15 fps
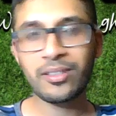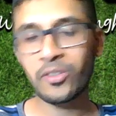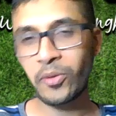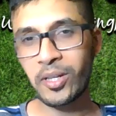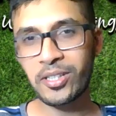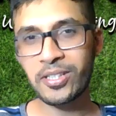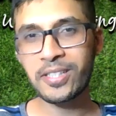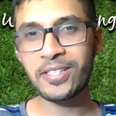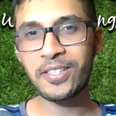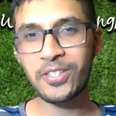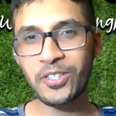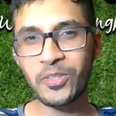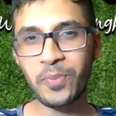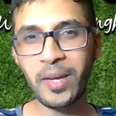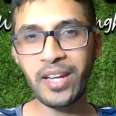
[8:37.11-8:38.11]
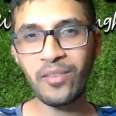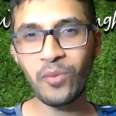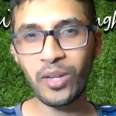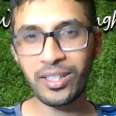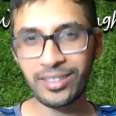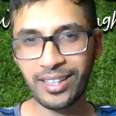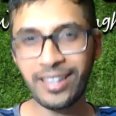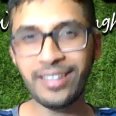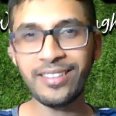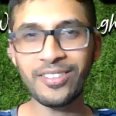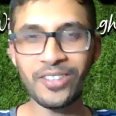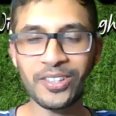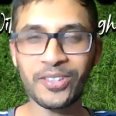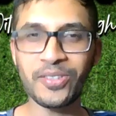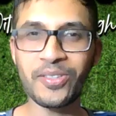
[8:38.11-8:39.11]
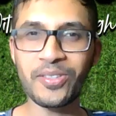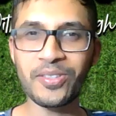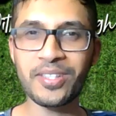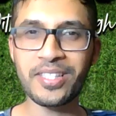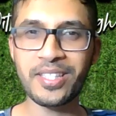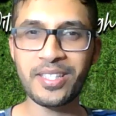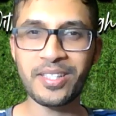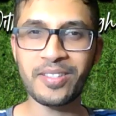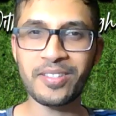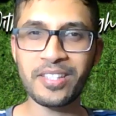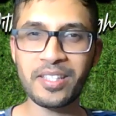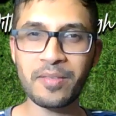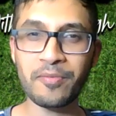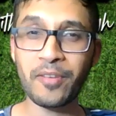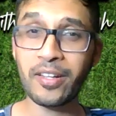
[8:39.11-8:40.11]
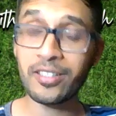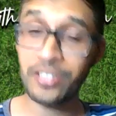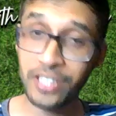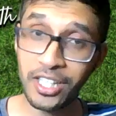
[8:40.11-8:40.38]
Congratulations to Spain. Well done through to the semi-finals.